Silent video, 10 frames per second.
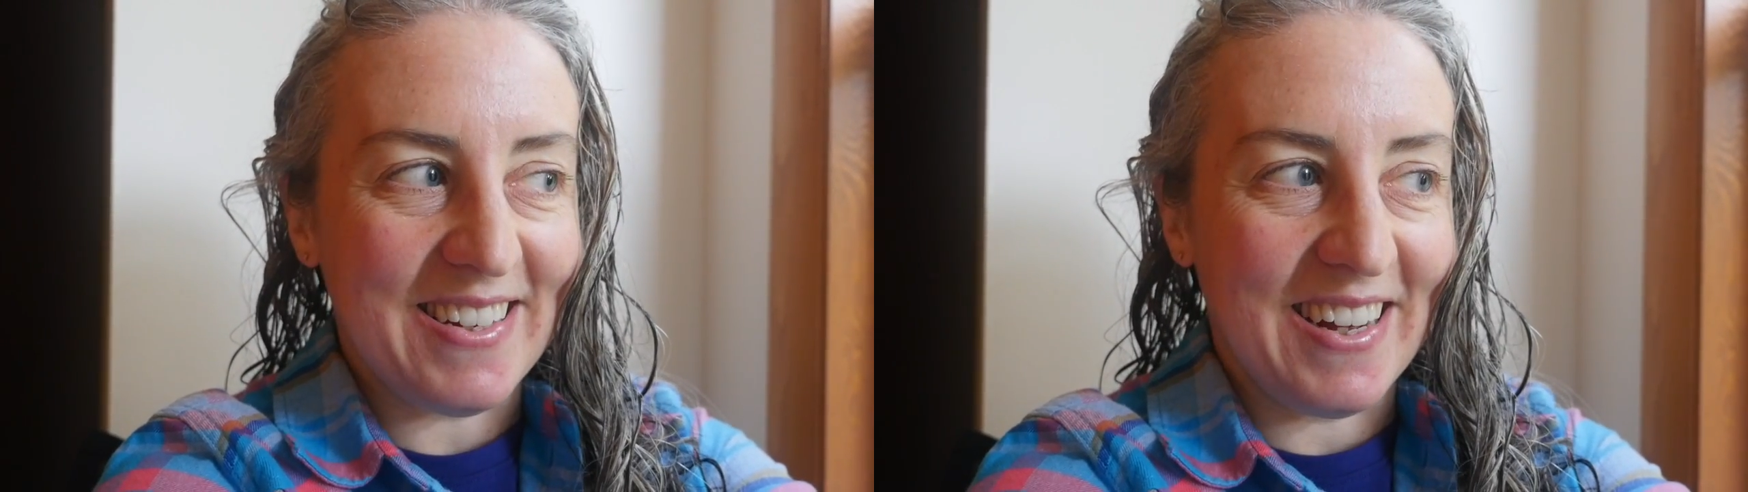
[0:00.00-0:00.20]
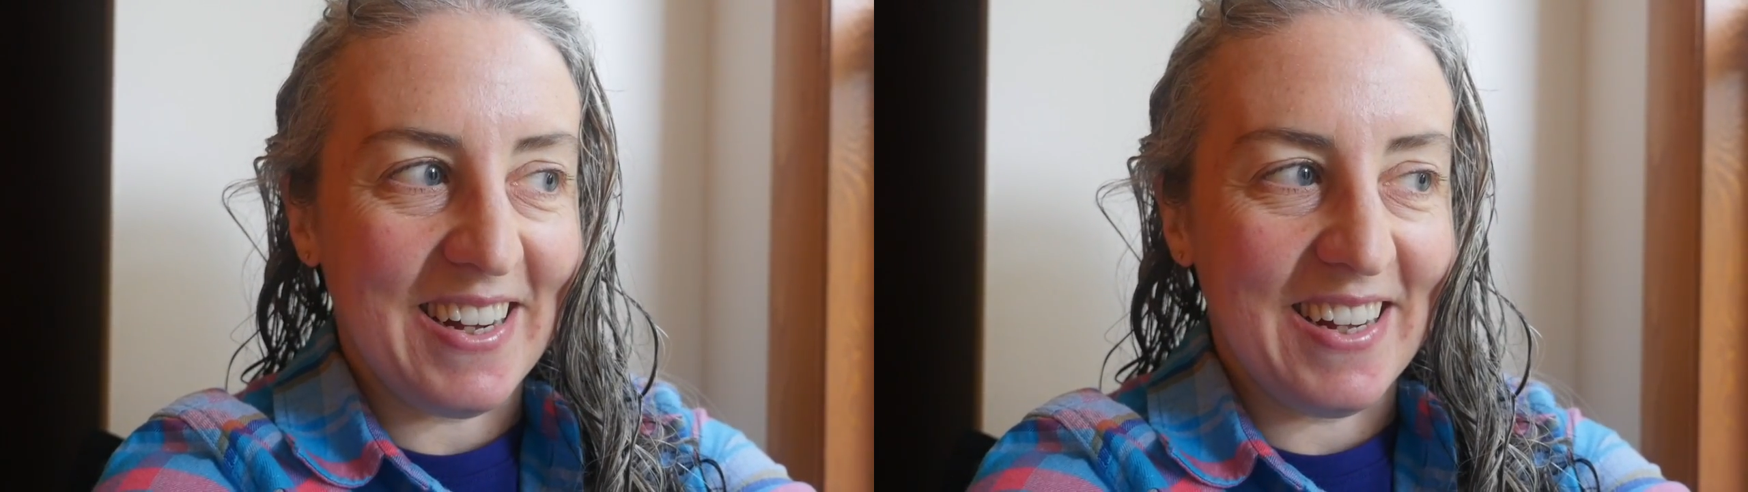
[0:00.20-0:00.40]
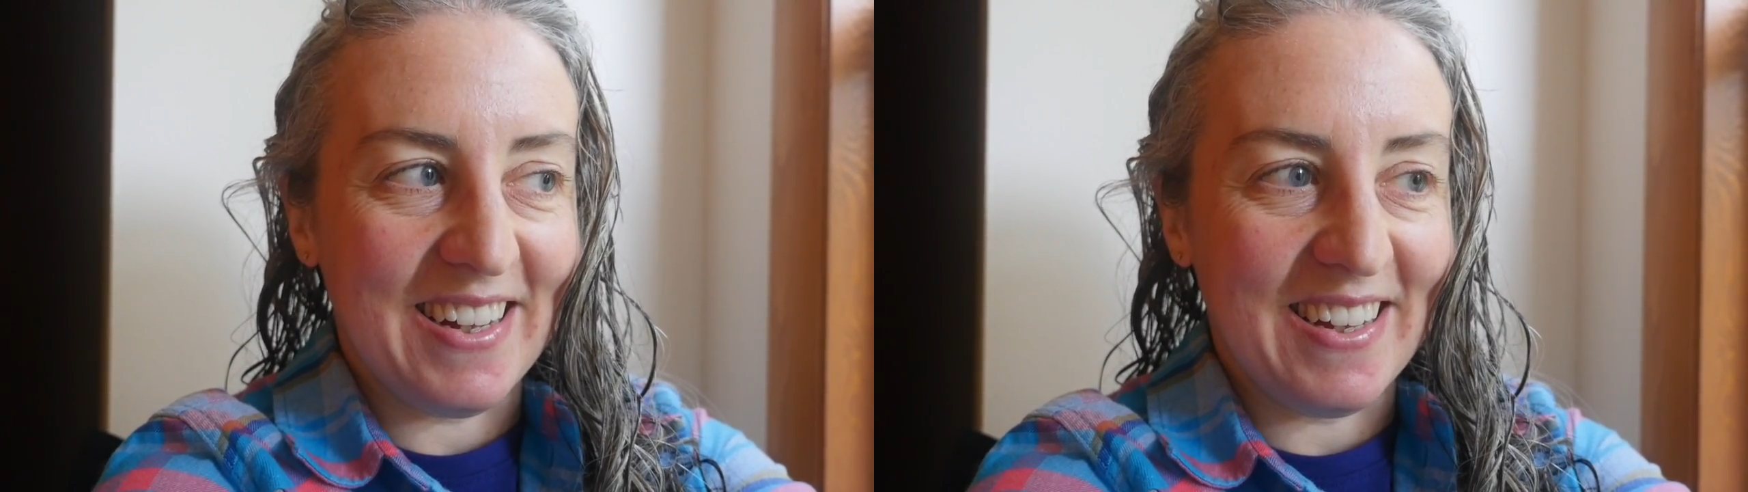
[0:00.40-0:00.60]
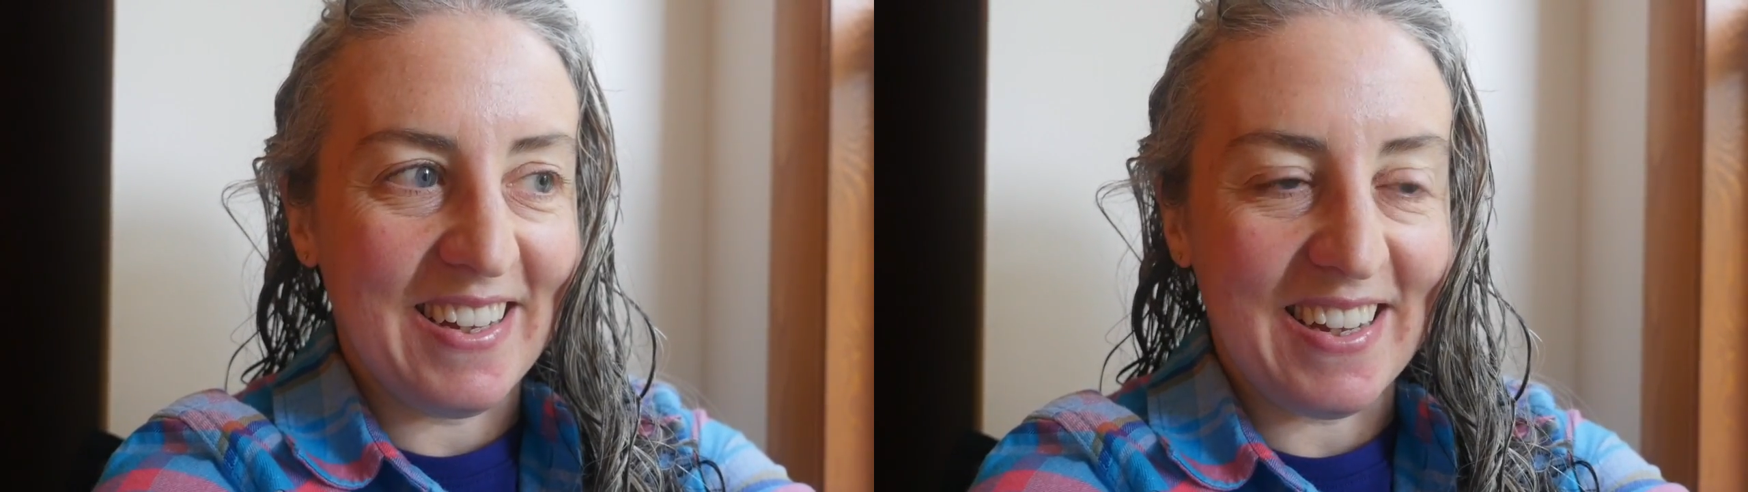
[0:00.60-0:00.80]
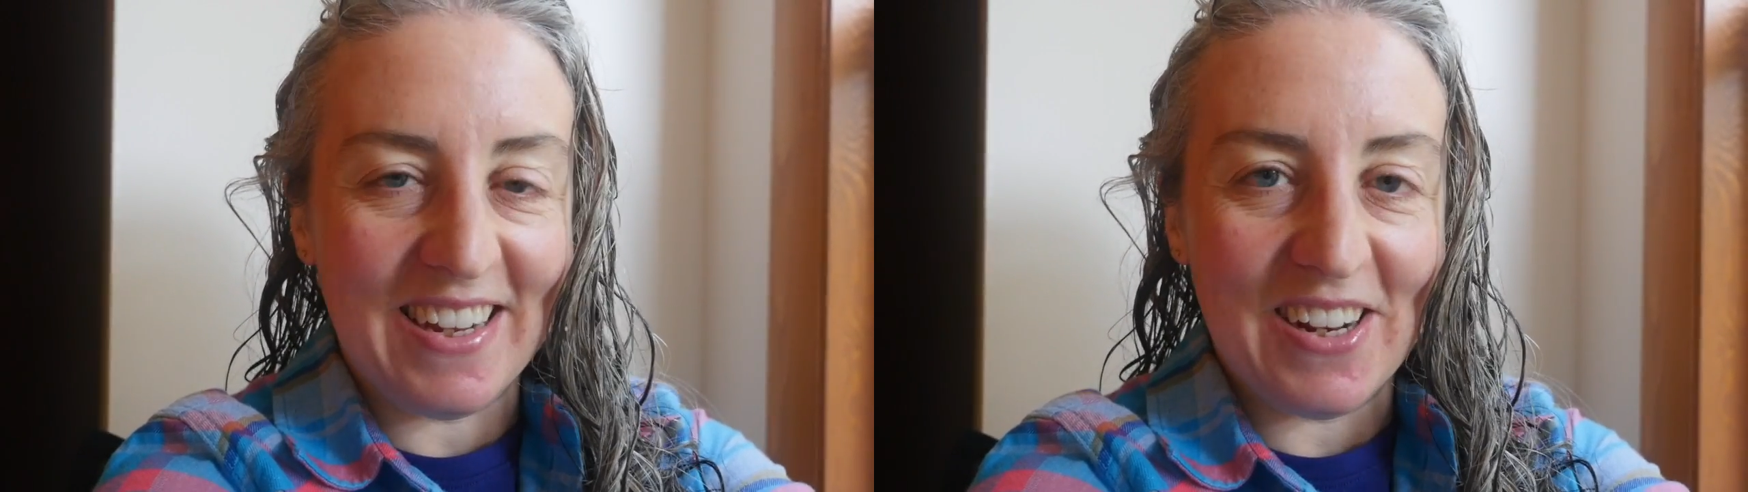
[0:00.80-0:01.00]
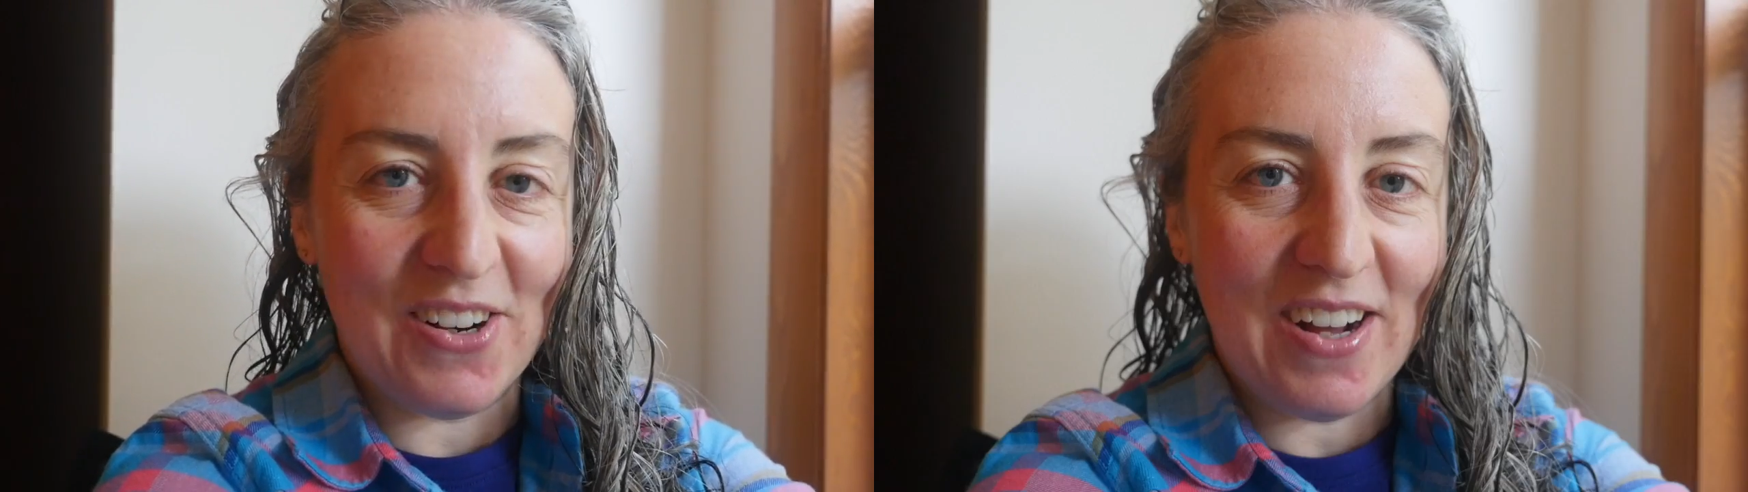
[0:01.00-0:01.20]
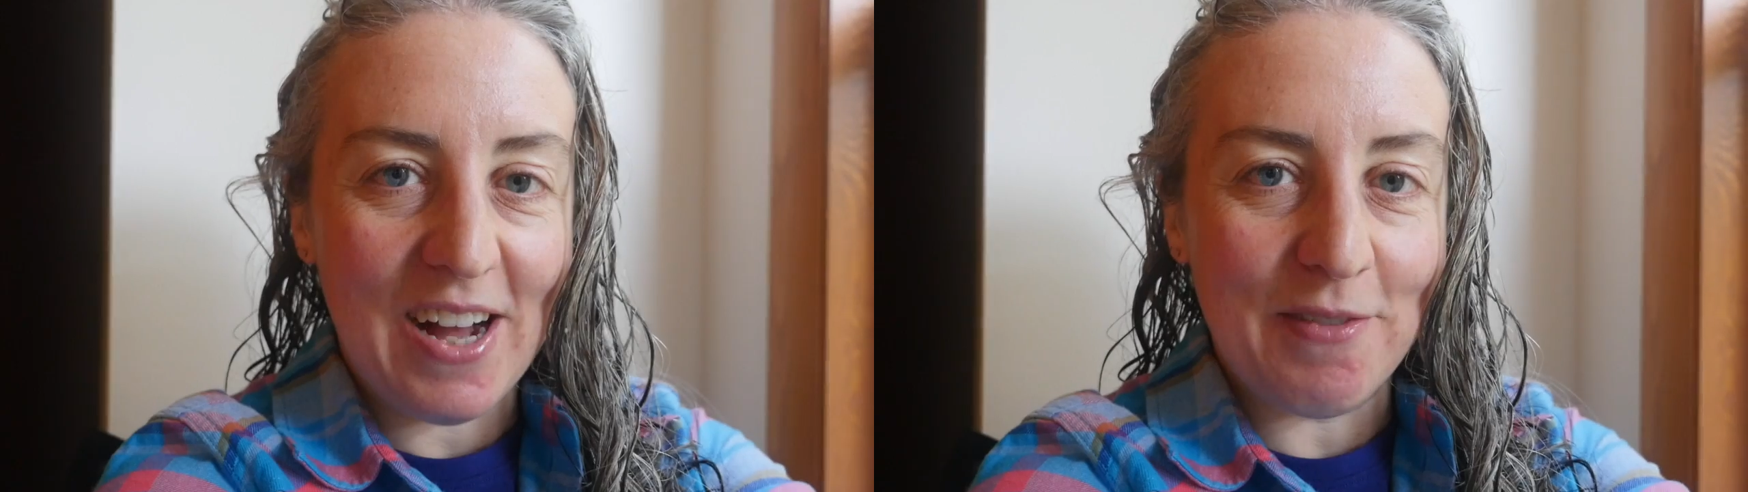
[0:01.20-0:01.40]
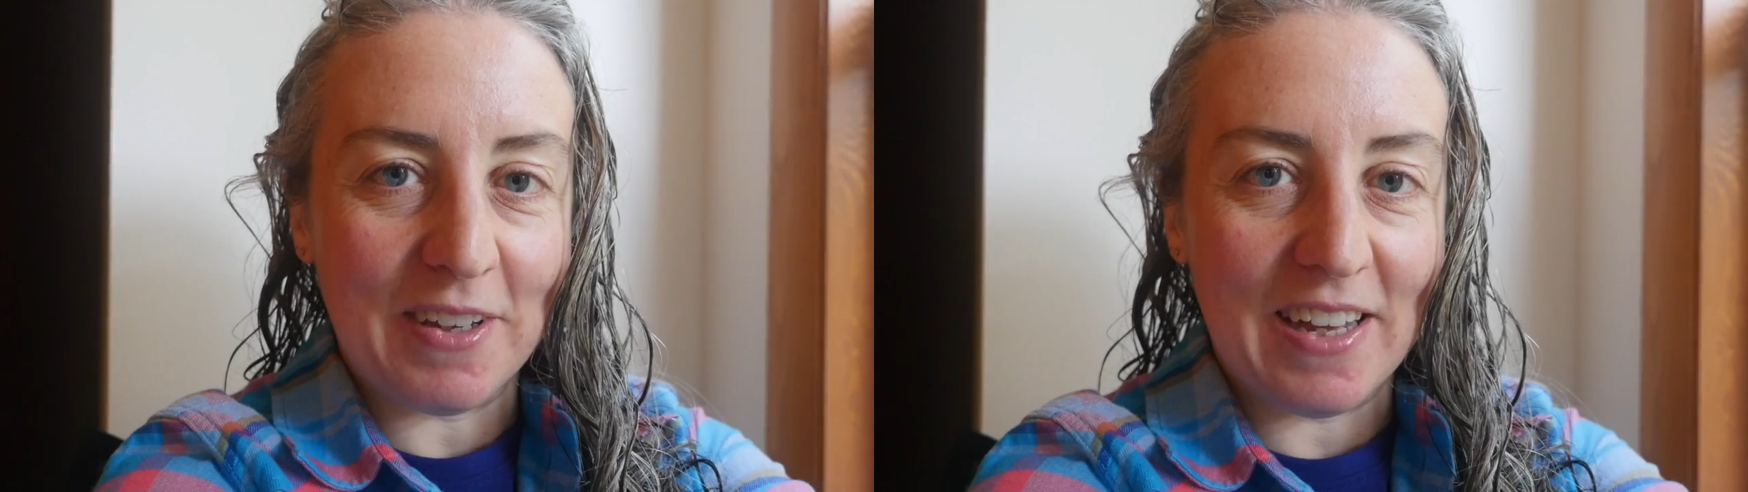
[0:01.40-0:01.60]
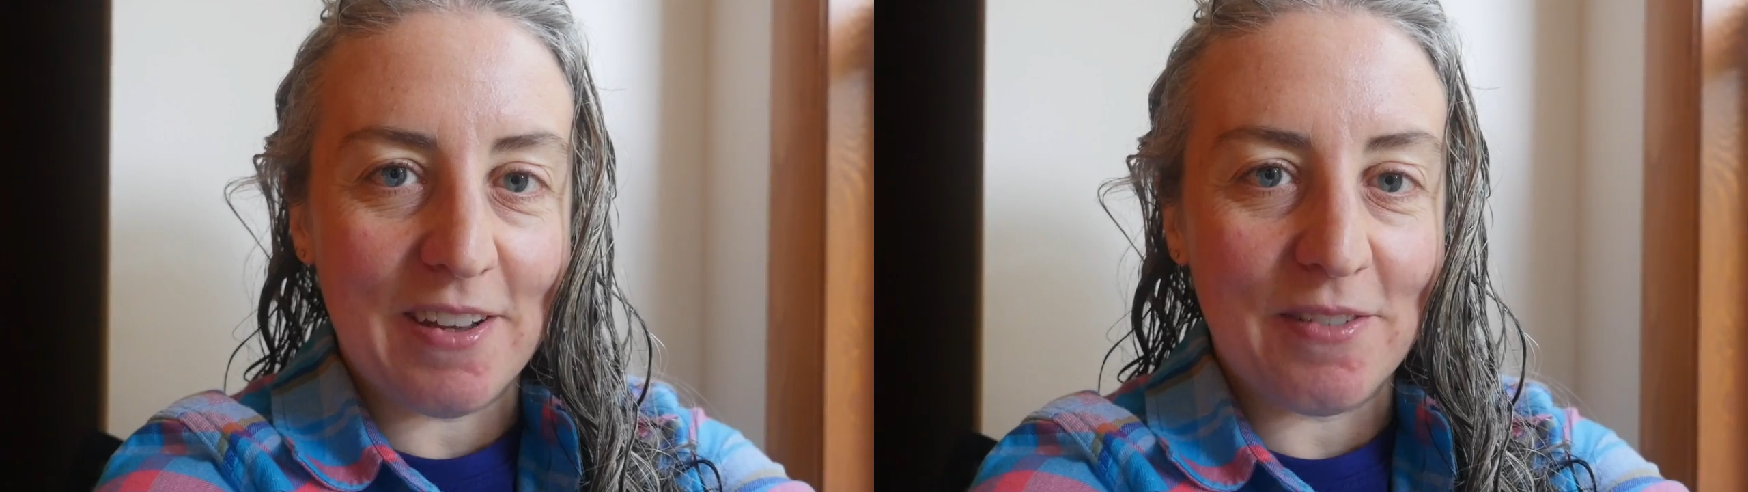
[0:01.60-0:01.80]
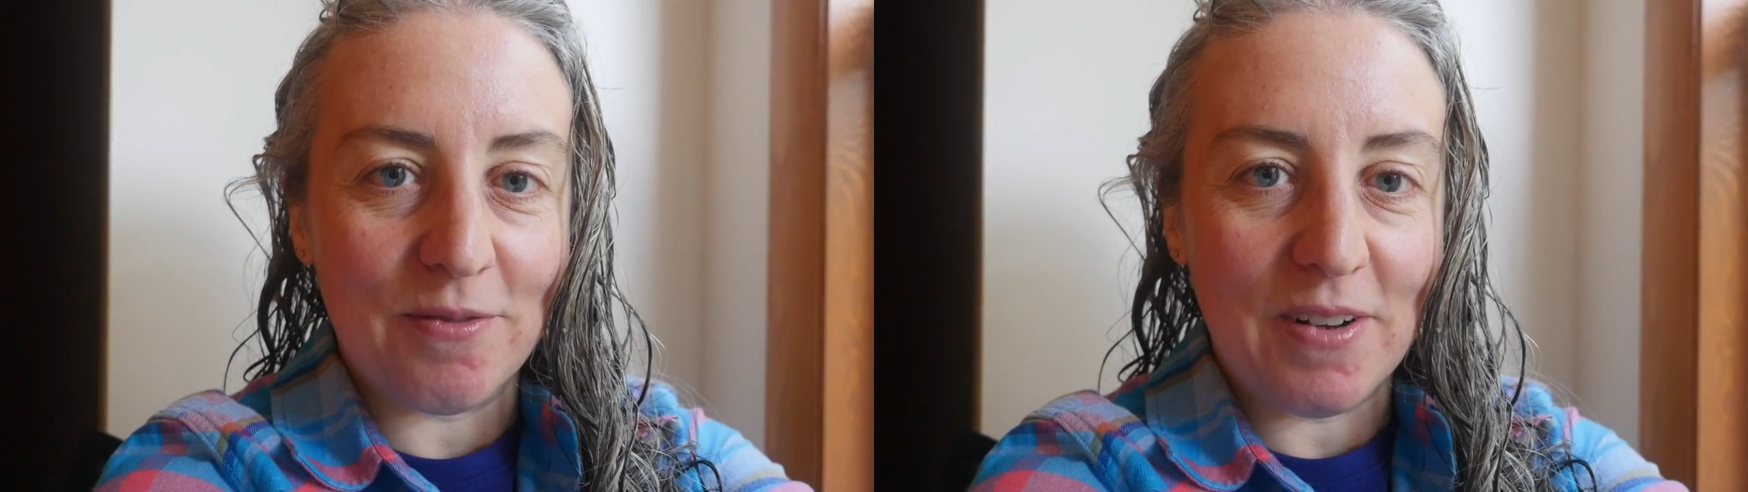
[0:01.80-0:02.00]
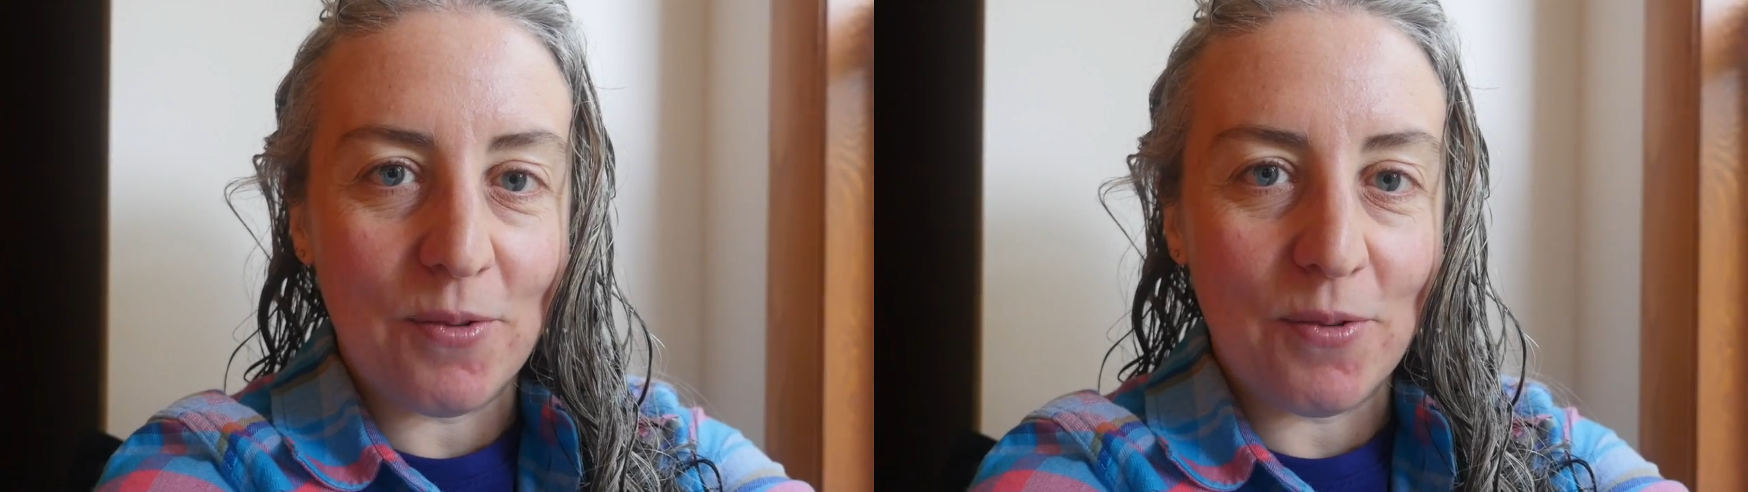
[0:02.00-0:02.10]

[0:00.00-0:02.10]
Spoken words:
having a